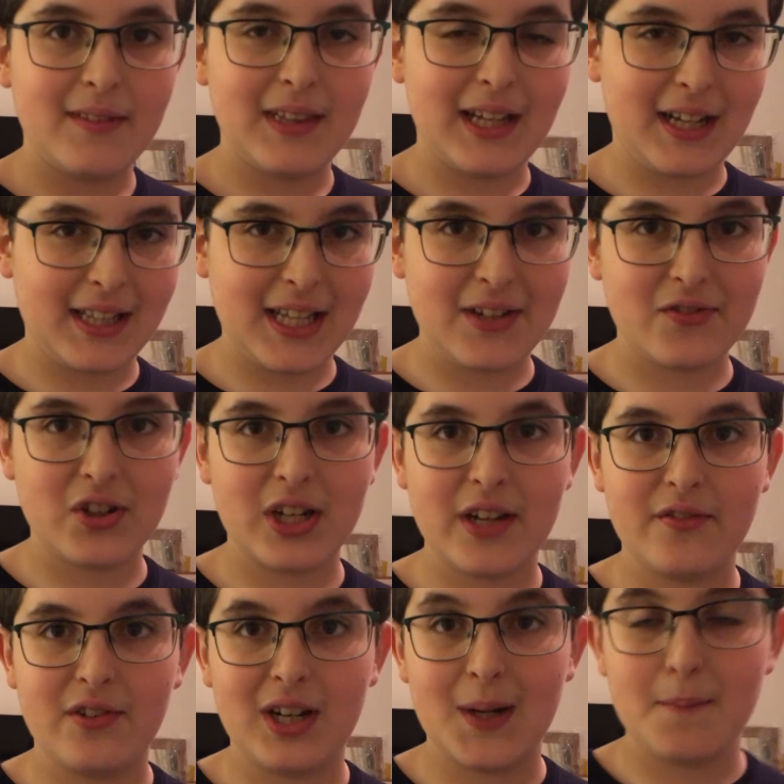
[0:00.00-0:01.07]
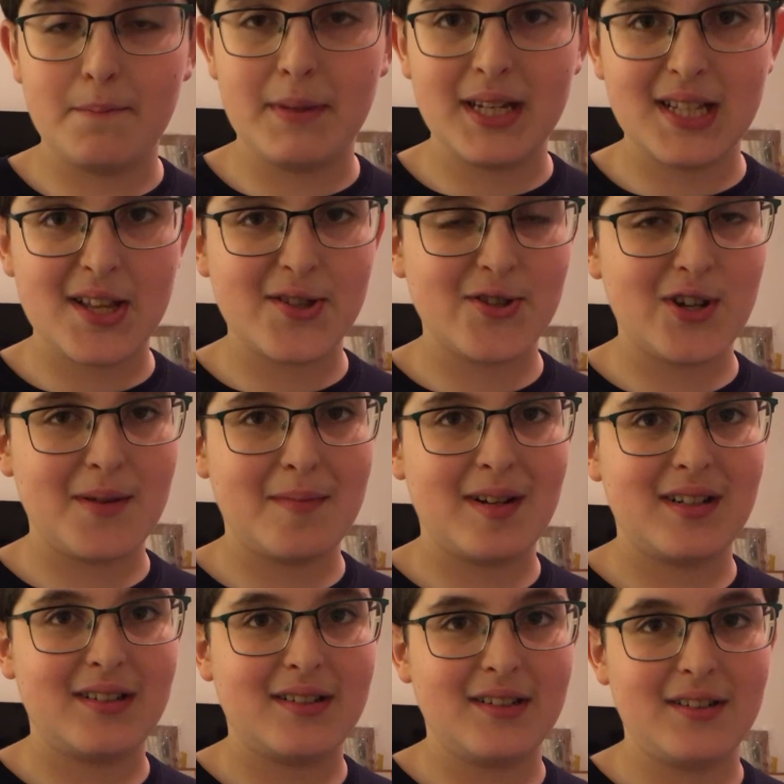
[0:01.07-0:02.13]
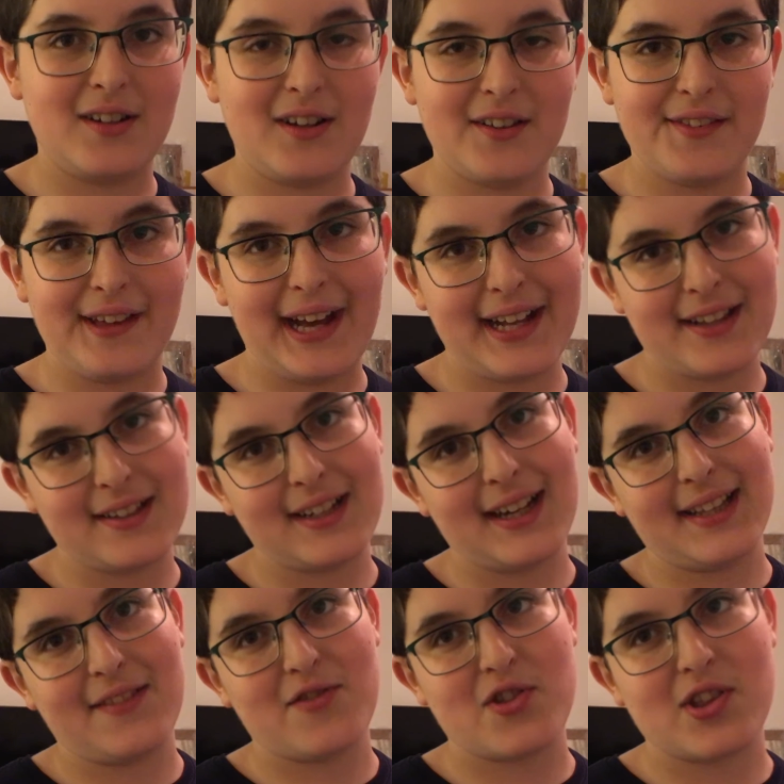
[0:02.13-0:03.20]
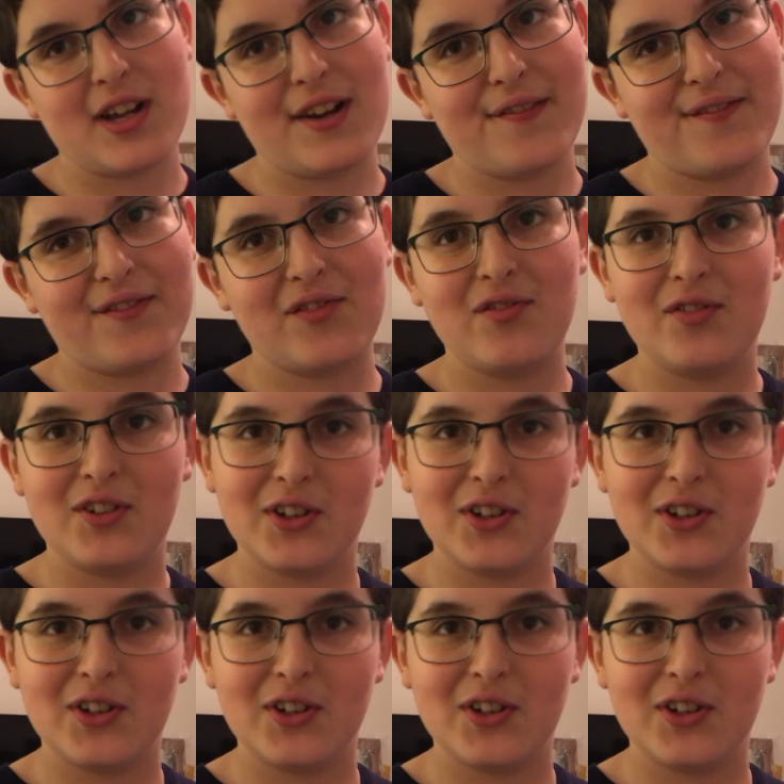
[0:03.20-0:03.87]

Like never give up, be determined, and all that kind of stuff.